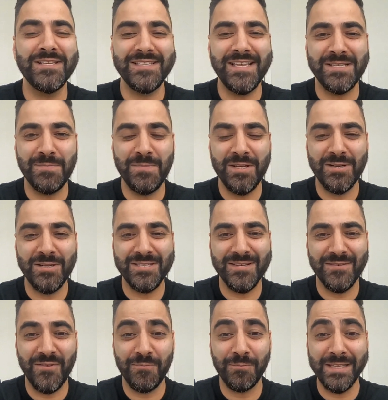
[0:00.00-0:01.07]

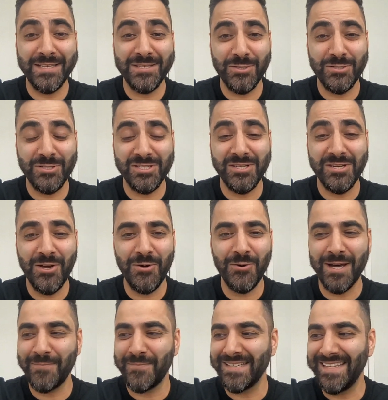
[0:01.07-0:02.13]
centimeters of a blizzard
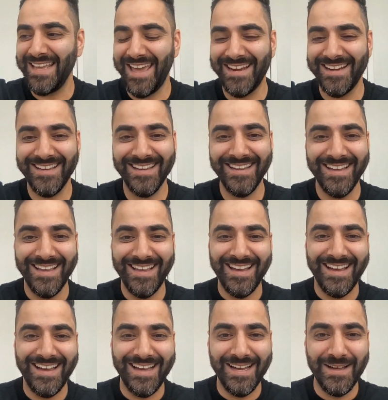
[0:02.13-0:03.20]
snow up in Canada.
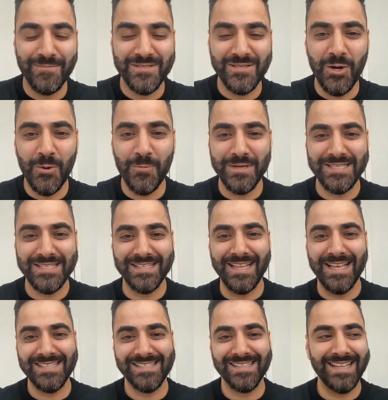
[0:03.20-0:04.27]
So hope it's
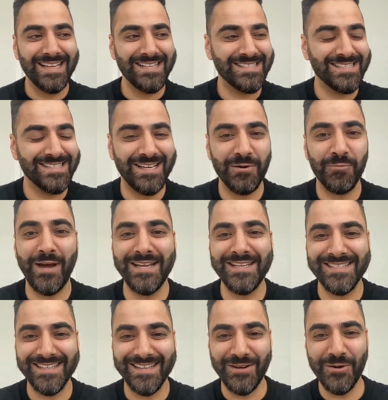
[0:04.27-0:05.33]
a less
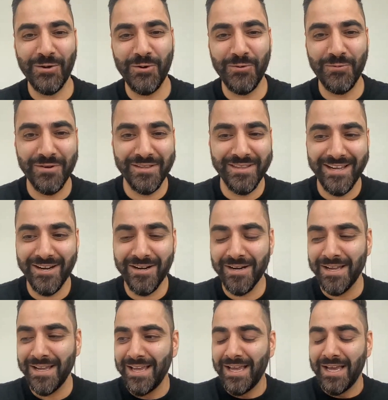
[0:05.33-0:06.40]
white over
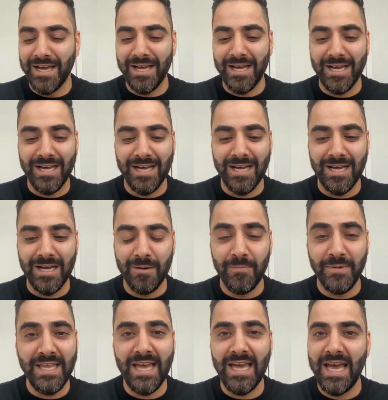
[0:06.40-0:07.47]
there.
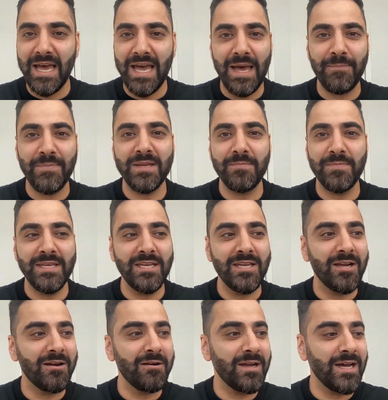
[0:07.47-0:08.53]
But yeah, happy to be
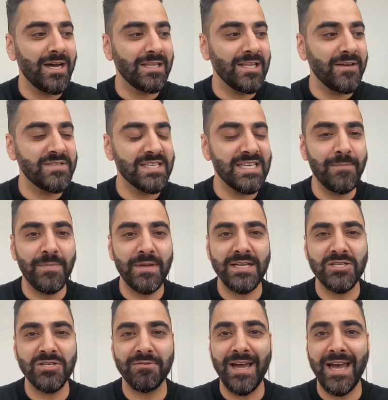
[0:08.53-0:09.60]
here. Love to keep it
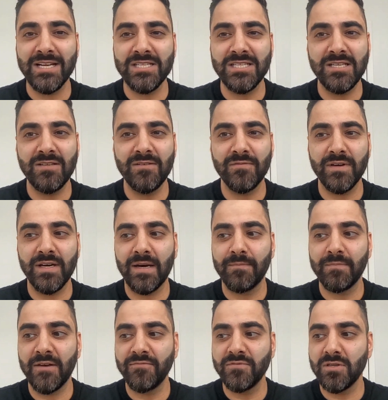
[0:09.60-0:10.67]
interactive.
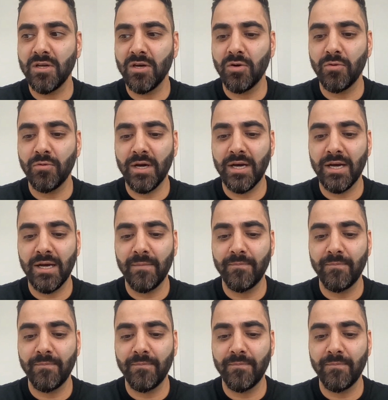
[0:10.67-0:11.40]
Love to know,